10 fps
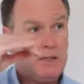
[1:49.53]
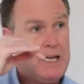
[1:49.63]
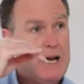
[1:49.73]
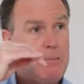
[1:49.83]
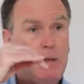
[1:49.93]

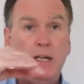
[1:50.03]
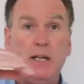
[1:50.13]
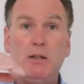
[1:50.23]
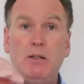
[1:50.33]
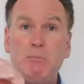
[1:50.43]
gap
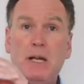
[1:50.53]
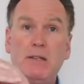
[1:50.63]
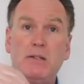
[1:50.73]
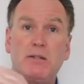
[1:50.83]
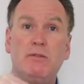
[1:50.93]
here and a
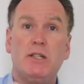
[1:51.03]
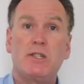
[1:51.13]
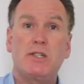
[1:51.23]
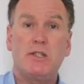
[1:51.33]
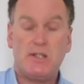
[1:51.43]
bent
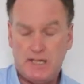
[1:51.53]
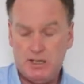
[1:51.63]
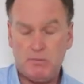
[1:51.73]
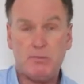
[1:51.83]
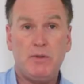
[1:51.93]
wrist to
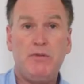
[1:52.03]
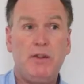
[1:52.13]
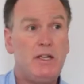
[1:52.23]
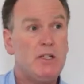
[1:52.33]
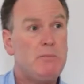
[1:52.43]
help the
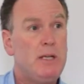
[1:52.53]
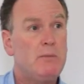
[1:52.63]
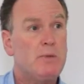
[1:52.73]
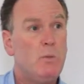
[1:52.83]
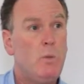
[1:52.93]
fingers be
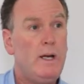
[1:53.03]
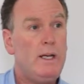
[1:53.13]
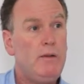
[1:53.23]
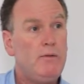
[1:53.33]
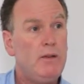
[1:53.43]
able to
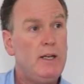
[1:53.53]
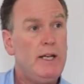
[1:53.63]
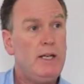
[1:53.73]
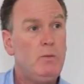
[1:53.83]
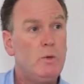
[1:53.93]
wave
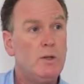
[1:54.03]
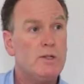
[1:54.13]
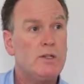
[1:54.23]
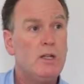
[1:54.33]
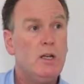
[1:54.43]

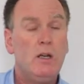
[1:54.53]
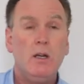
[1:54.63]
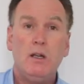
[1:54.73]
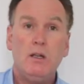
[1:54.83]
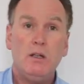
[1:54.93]
inwards
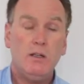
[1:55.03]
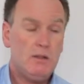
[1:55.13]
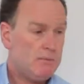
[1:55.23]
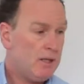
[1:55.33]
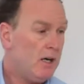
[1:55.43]

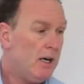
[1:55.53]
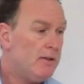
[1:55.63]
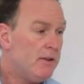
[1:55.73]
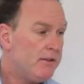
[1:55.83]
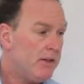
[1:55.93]

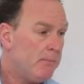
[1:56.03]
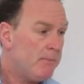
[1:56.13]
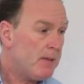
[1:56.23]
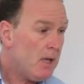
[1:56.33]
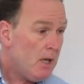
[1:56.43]
behind the thumb.
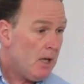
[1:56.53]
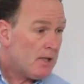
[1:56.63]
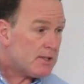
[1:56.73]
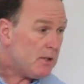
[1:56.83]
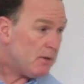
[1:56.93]

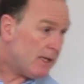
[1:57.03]
So